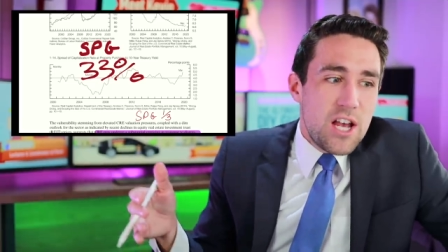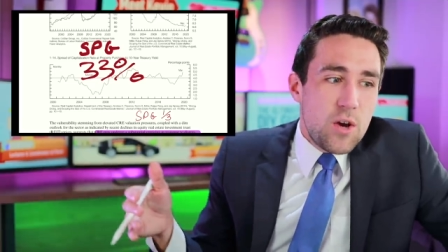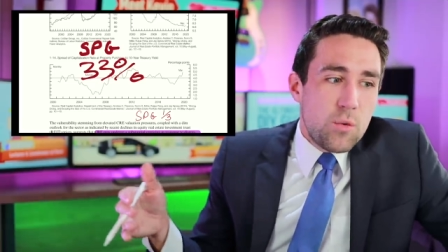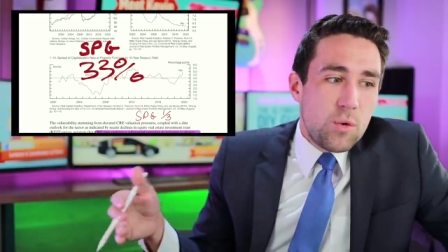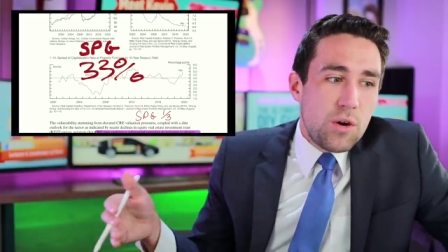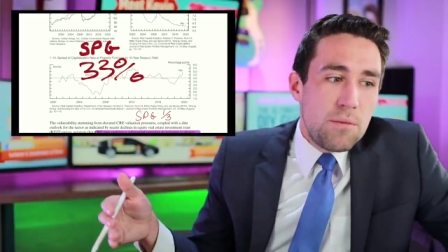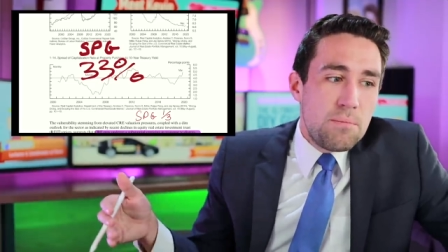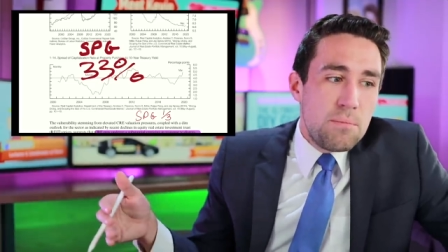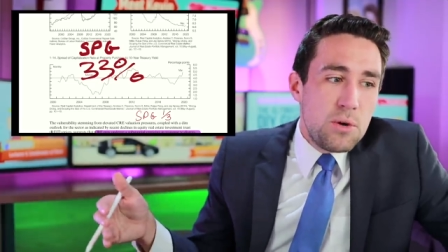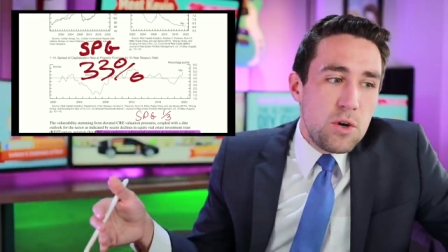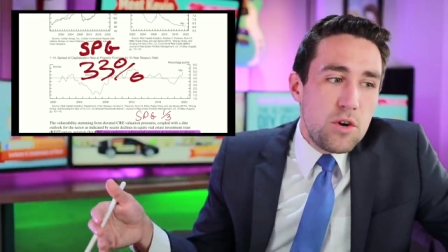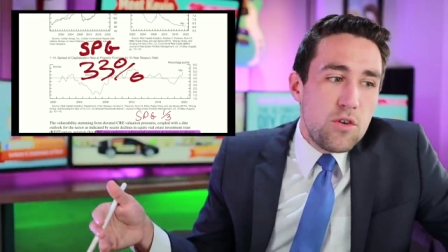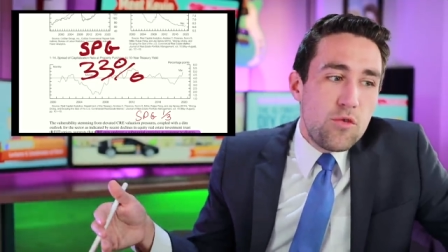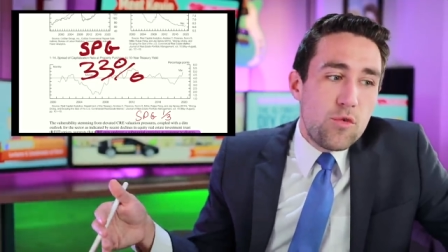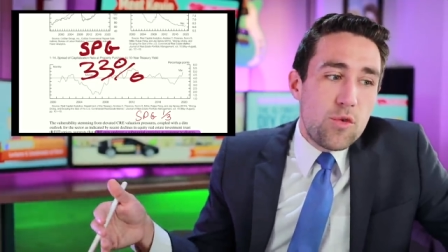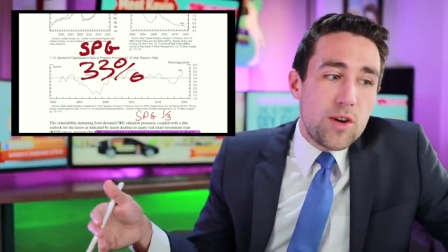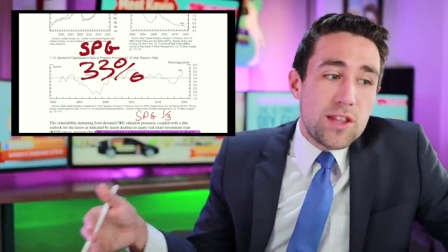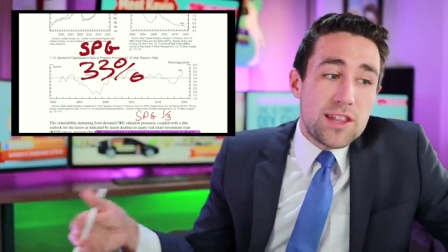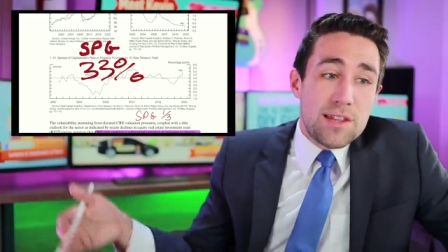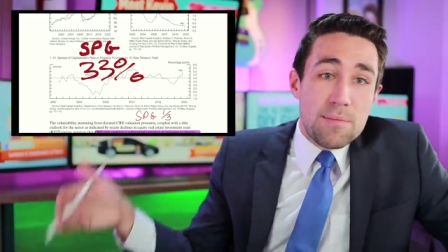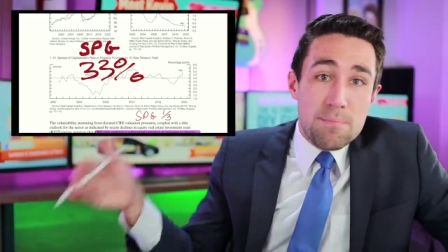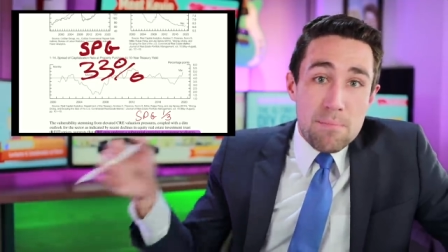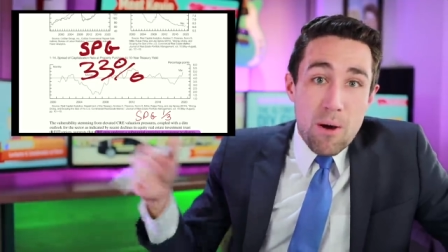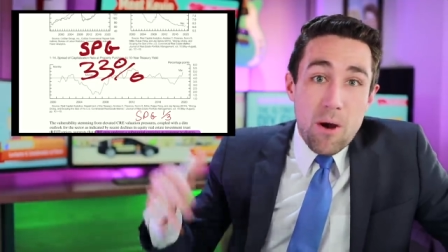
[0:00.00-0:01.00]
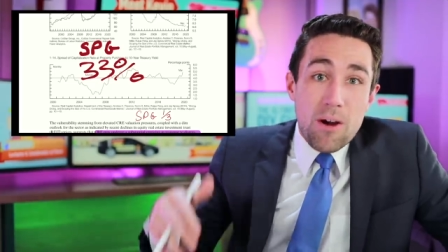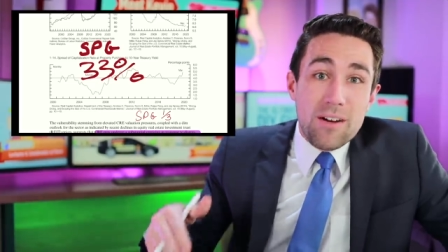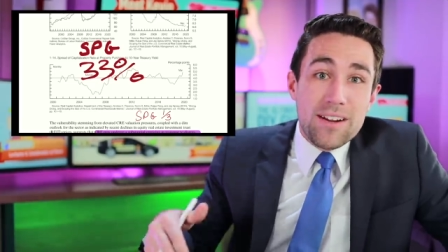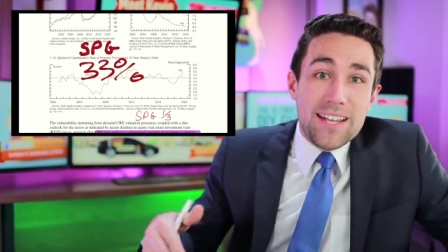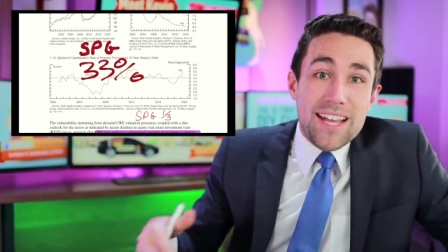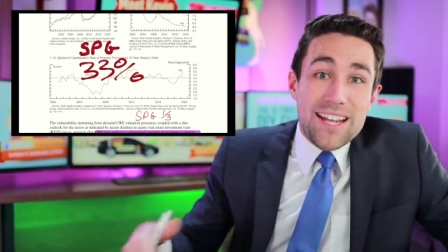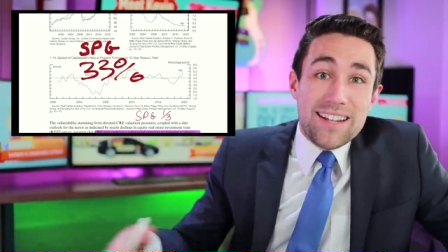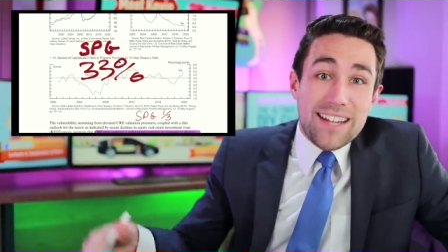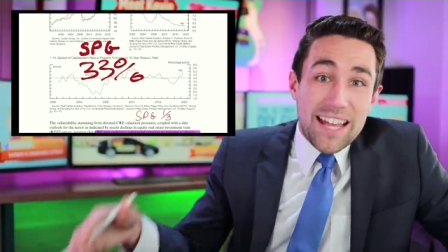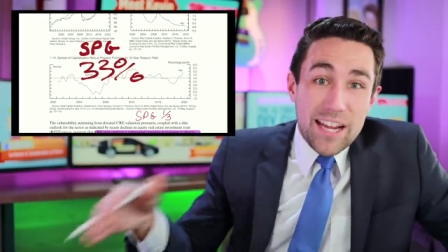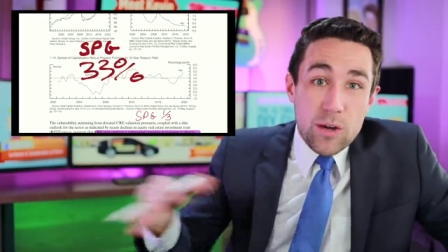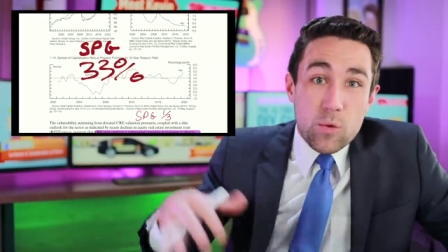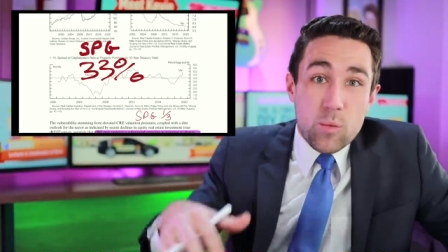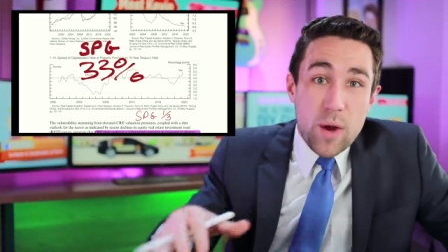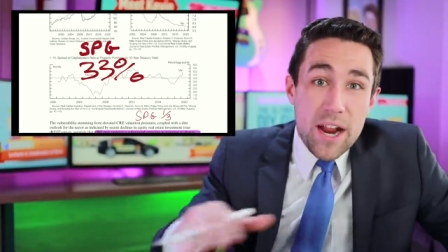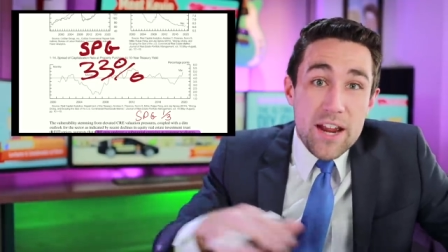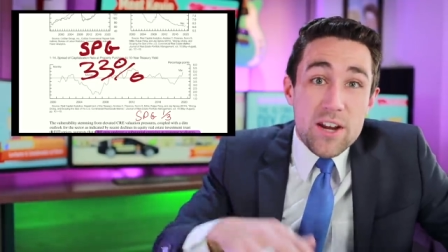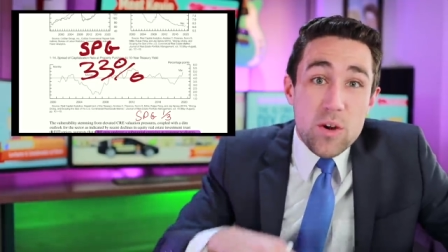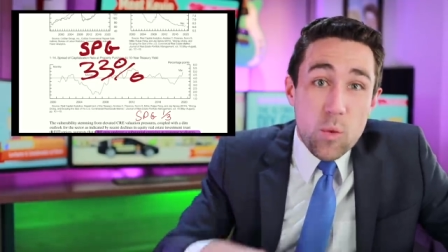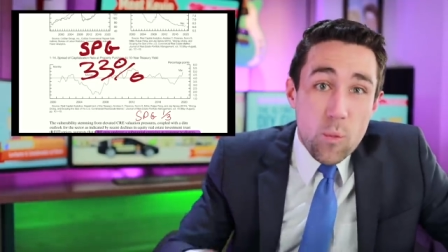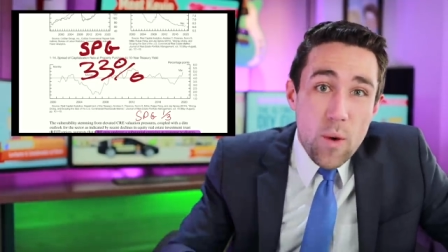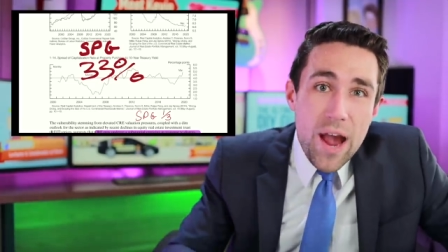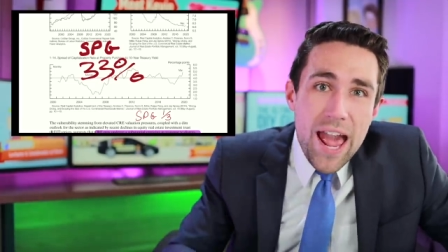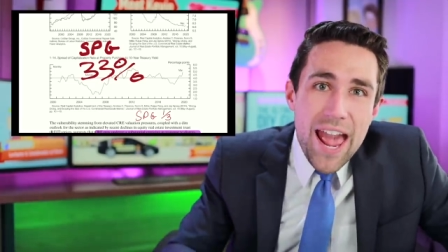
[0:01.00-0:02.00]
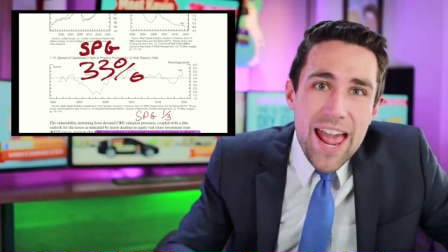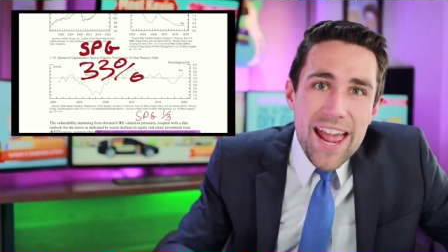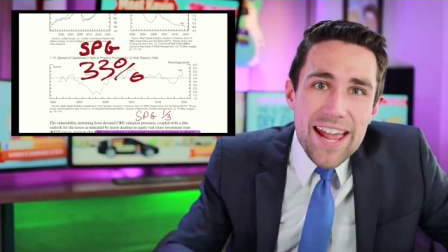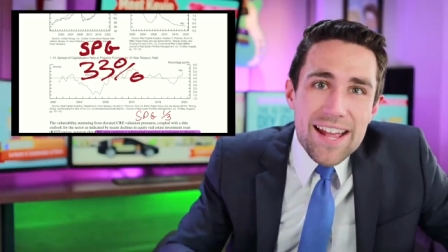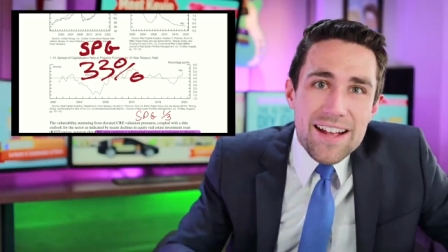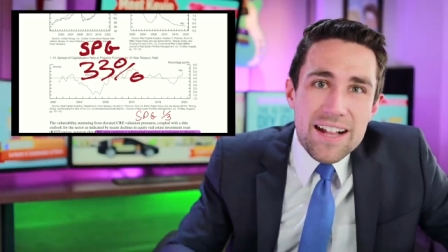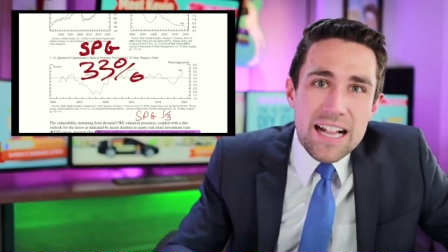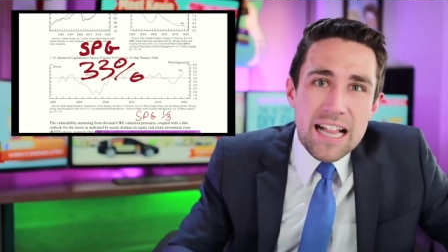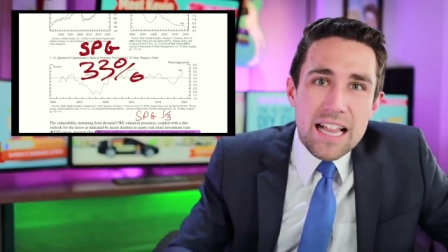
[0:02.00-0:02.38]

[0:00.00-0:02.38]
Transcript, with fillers: will move with the market like right away